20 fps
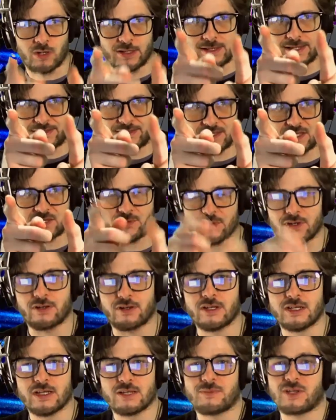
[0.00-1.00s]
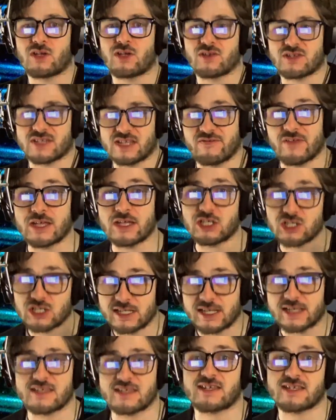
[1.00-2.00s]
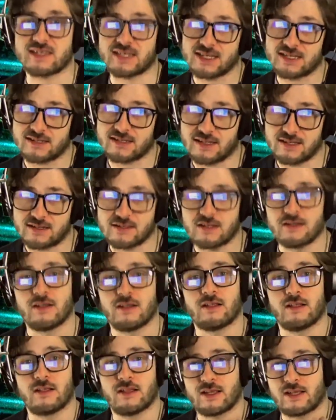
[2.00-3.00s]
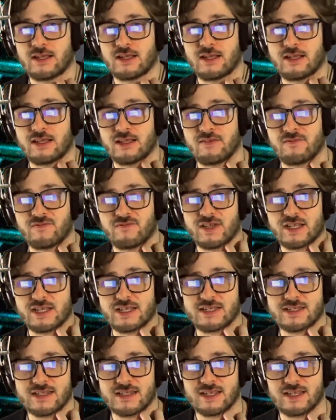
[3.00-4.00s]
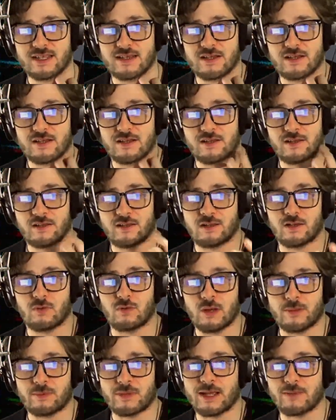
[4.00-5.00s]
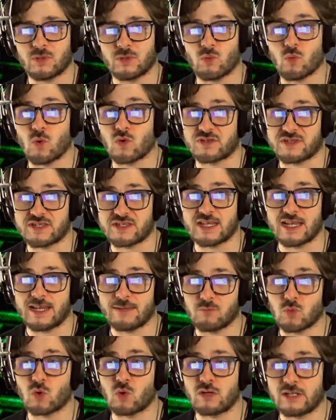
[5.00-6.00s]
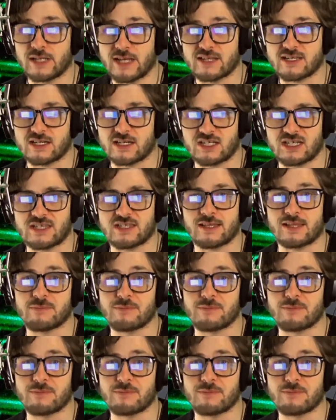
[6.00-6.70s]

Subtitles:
like this one, because eventually I succeeded in finding a webcam that was the same, more or less, actually slightly